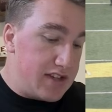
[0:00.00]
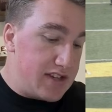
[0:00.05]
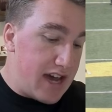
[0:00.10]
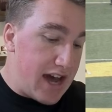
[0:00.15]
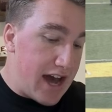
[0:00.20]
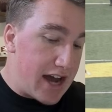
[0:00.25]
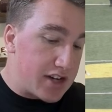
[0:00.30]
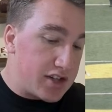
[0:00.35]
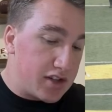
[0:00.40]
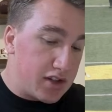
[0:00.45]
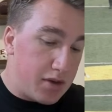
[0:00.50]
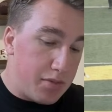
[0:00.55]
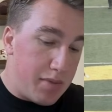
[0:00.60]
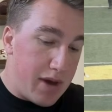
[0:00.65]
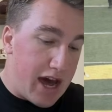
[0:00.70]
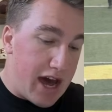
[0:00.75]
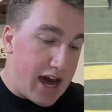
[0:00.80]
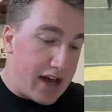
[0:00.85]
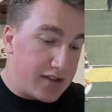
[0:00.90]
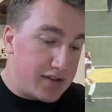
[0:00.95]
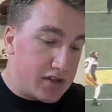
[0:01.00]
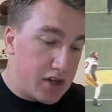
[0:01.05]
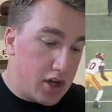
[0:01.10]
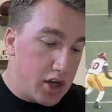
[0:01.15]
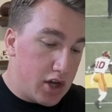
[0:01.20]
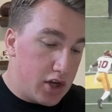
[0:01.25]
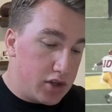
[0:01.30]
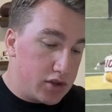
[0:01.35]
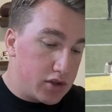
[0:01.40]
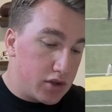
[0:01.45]
actually pass.
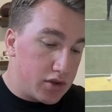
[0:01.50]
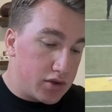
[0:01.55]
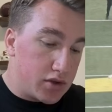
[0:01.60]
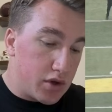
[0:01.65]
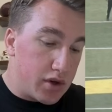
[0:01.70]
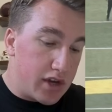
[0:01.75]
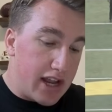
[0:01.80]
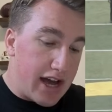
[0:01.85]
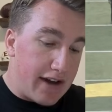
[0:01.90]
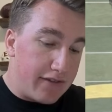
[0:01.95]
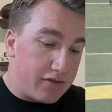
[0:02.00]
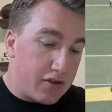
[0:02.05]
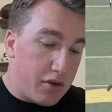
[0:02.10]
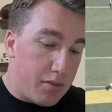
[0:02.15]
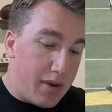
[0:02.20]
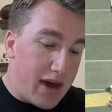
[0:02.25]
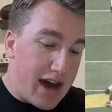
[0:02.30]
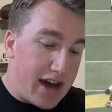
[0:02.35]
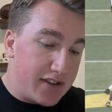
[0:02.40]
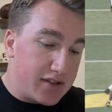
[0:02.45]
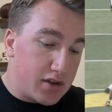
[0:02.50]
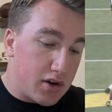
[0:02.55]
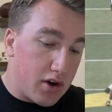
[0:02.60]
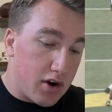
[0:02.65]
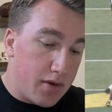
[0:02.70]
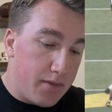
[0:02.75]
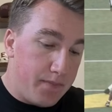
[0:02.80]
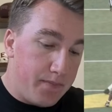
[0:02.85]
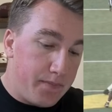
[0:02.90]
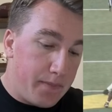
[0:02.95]
So let's go get after the
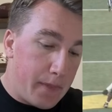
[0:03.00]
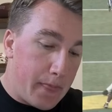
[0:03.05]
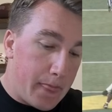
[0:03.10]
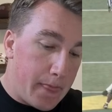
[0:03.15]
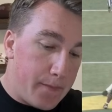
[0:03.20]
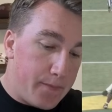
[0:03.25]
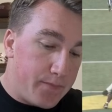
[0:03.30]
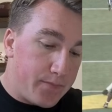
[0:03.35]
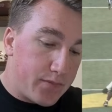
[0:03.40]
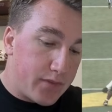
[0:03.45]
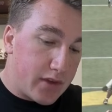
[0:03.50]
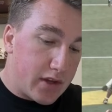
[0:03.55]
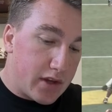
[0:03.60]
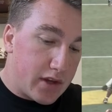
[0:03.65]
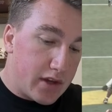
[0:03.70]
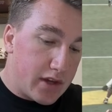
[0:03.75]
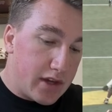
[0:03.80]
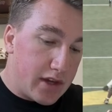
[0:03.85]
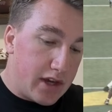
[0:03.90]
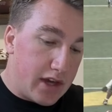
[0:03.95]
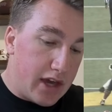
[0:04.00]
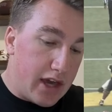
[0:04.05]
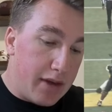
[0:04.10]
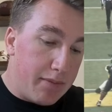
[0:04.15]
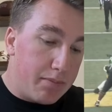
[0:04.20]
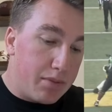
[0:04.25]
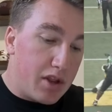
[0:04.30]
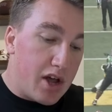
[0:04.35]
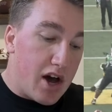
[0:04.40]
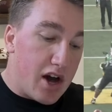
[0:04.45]
passer. He
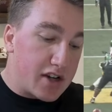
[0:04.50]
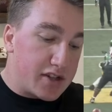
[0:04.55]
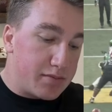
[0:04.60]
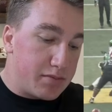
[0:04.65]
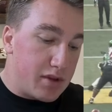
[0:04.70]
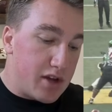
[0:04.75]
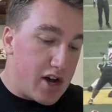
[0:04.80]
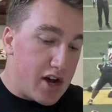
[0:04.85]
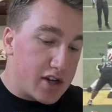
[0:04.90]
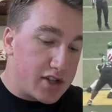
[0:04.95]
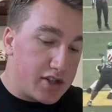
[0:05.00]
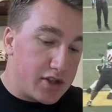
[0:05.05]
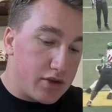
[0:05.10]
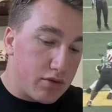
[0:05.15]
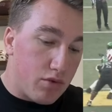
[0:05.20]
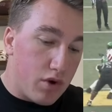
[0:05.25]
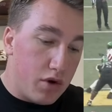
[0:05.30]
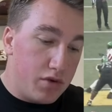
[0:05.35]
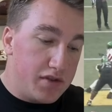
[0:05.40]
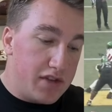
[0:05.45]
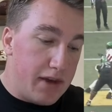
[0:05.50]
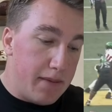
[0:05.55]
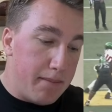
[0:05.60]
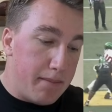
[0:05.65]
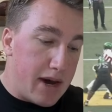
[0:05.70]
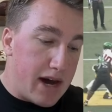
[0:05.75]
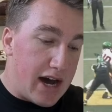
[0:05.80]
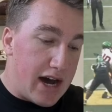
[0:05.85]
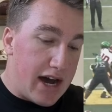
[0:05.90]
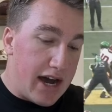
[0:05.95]
blocks, throws him
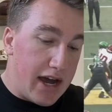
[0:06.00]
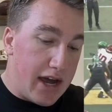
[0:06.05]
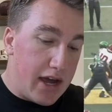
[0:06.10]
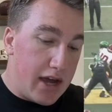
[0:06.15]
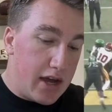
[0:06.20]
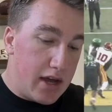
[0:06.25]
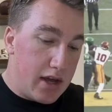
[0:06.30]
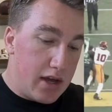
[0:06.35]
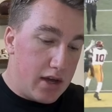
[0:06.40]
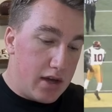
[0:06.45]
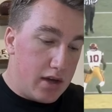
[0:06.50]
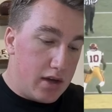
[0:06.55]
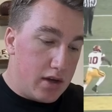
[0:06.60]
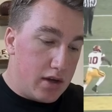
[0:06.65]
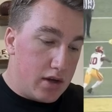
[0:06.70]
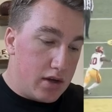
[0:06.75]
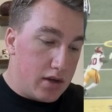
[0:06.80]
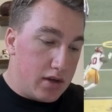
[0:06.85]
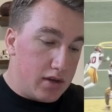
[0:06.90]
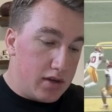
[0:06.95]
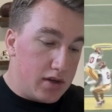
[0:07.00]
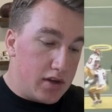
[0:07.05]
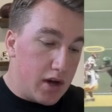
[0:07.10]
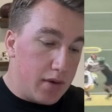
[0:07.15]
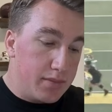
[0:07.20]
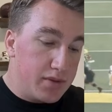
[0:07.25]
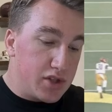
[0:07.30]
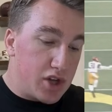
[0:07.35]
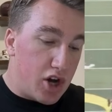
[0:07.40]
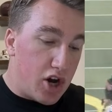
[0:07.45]
by,
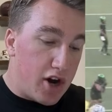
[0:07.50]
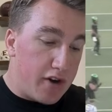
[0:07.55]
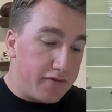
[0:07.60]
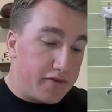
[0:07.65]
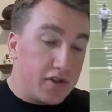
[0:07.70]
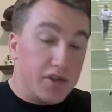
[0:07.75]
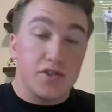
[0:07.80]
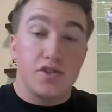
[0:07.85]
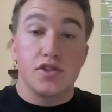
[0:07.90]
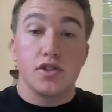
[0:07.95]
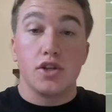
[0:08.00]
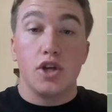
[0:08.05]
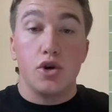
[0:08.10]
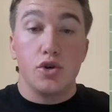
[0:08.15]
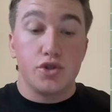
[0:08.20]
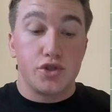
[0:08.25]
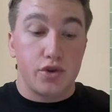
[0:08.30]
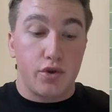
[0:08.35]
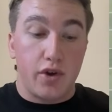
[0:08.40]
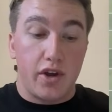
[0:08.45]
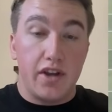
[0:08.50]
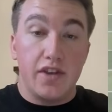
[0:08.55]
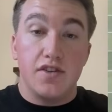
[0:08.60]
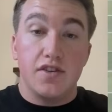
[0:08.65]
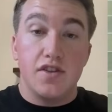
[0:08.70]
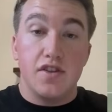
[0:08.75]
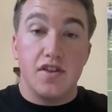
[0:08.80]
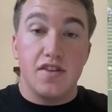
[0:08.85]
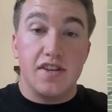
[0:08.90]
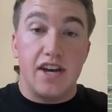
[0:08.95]
dumps off the slow screen
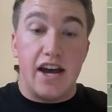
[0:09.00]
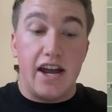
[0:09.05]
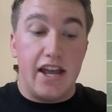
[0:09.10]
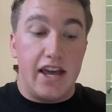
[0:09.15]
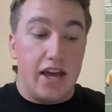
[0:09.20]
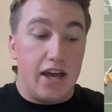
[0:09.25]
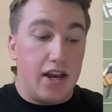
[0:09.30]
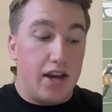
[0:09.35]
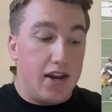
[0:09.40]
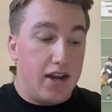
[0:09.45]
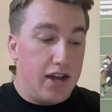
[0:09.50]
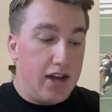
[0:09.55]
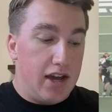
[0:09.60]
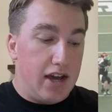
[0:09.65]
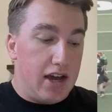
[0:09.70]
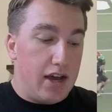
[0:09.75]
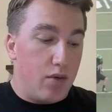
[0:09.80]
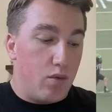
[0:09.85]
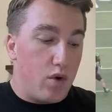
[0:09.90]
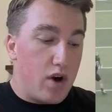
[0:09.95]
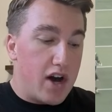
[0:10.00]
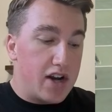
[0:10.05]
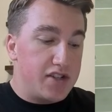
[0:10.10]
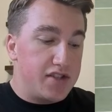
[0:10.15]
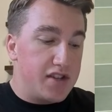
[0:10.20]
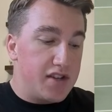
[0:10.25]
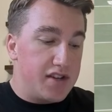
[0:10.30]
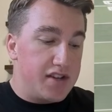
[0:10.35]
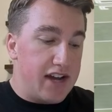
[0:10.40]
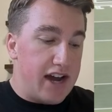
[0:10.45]
to the tight end, and
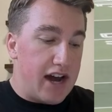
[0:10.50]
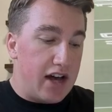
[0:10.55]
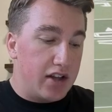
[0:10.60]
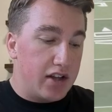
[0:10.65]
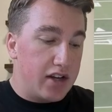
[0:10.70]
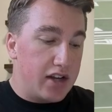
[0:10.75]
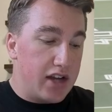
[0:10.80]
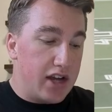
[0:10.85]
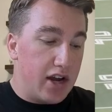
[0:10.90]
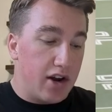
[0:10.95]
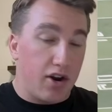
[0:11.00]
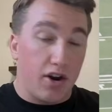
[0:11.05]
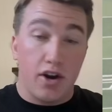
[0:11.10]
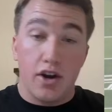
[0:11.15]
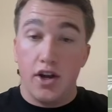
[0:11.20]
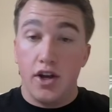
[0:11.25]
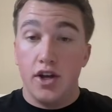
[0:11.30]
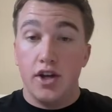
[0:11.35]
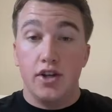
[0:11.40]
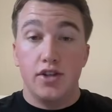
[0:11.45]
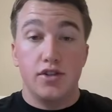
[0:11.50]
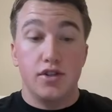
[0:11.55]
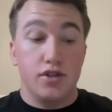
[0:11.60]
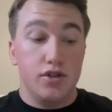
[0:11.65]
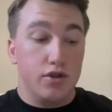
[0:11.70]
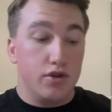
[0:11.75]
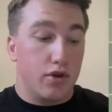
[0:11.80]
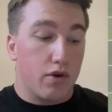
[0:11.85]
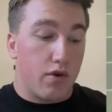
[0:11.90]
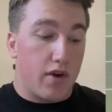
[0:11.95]
watch the talent here to
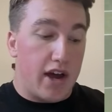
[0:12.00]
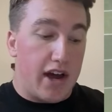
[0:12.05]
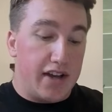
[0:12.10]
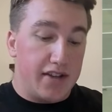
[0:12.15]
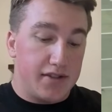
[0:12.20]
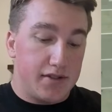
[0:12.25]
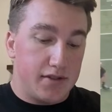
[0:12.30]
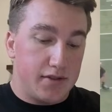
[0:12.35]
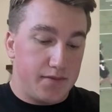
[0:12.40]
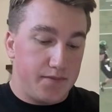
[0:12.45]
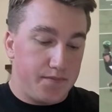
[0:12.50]
do the rest.